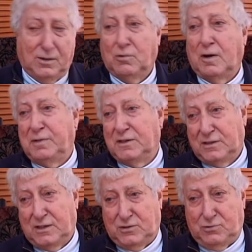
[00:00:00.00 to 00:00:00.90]
go up into
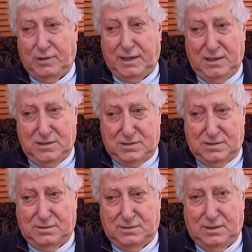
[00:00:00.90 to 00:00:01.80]
the trees
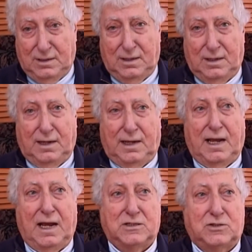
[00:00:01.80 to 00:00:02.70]

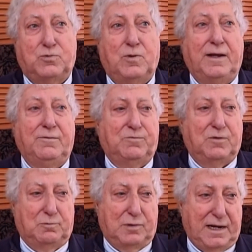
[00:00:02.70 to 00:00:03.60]
and swing
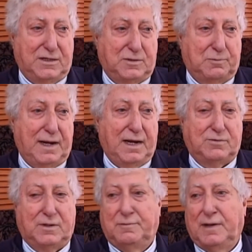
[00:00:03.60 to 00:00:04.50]
from branch to
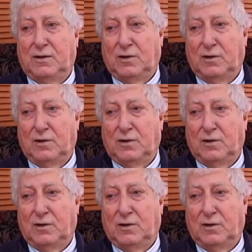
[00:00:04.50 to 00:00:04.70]
branch with a big